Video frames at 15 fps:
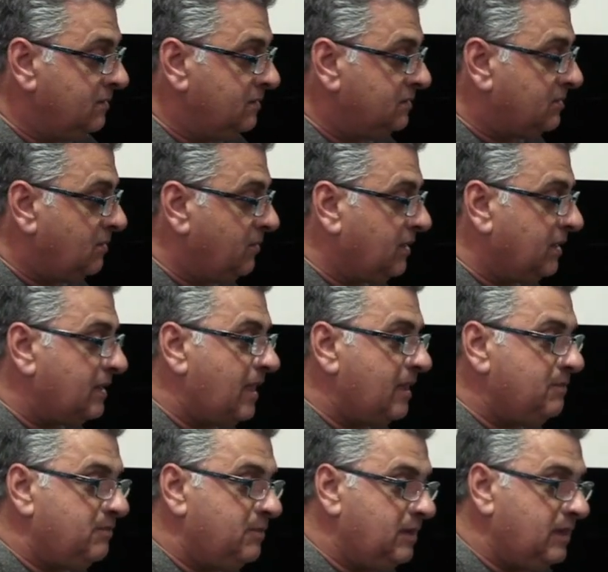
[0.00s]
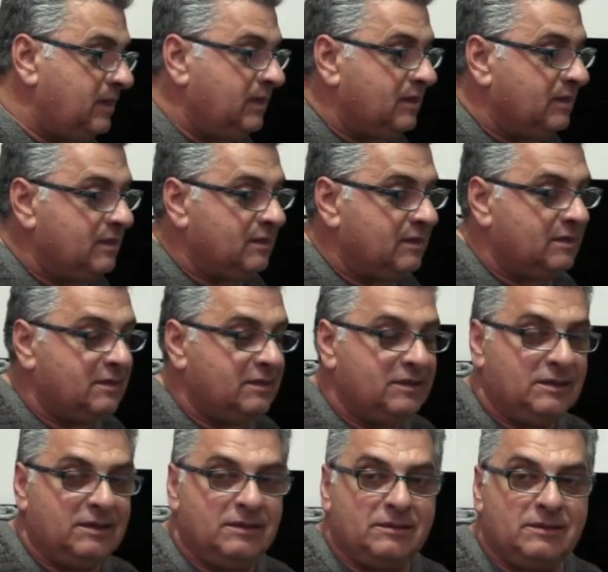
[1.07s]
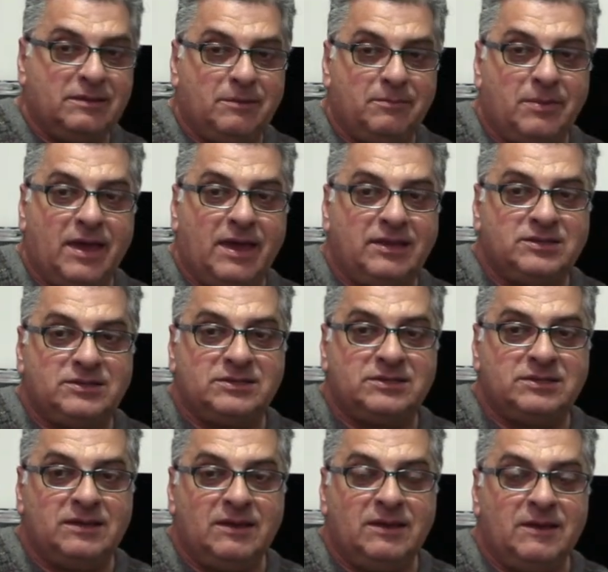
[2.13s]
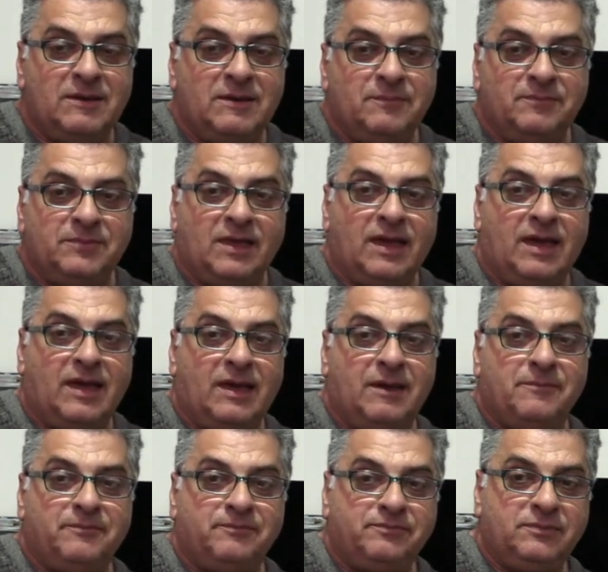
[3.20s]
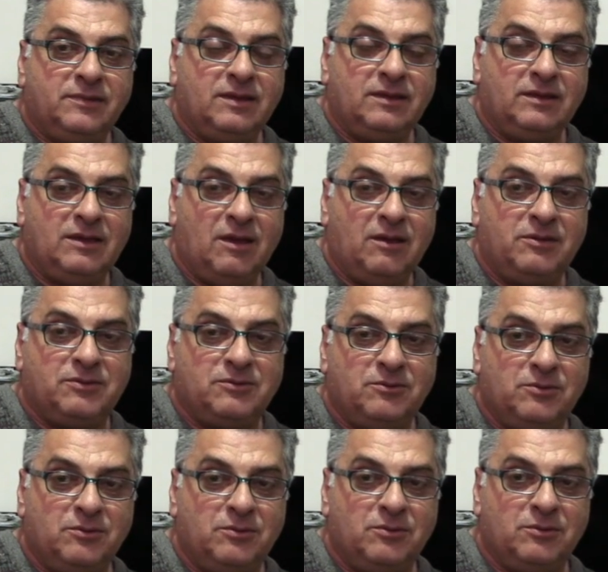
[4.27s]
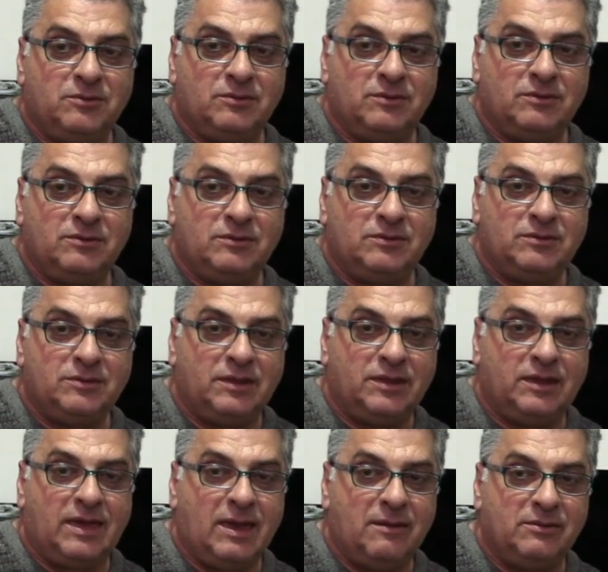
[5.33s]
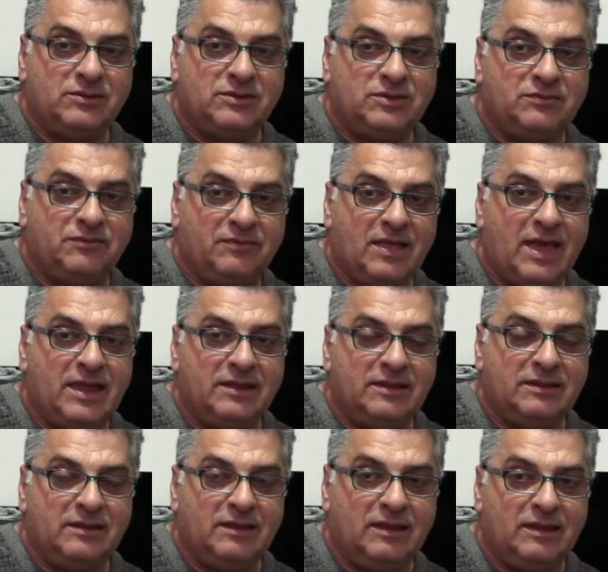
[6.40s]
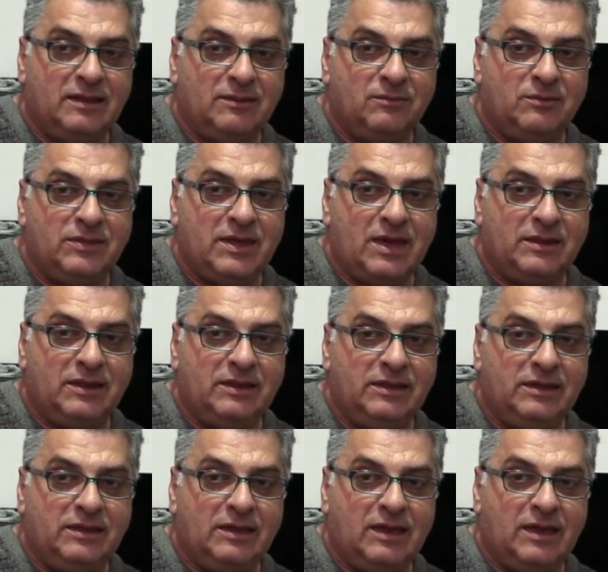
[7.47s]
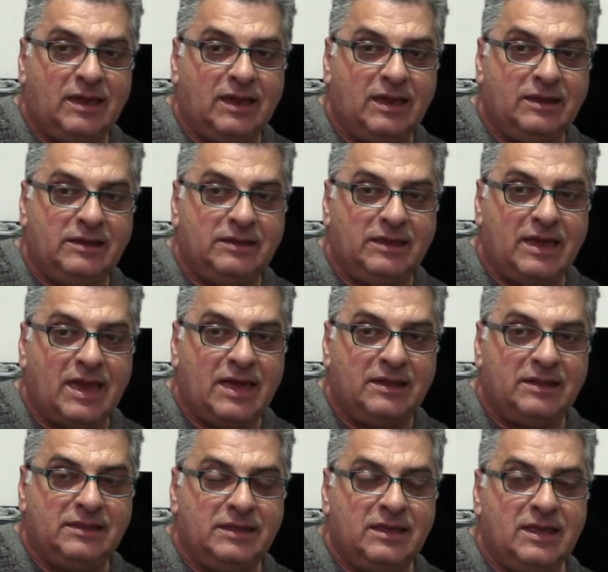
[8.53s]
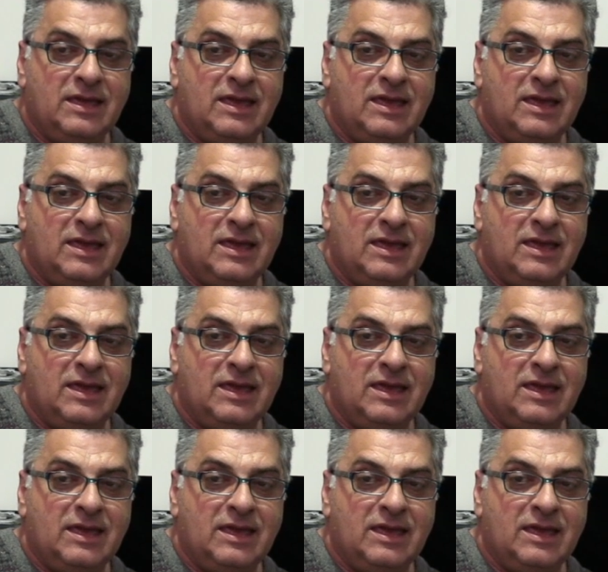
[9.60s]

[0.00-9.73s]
So we can A-B the bass going through to the camera just flat, without anything added,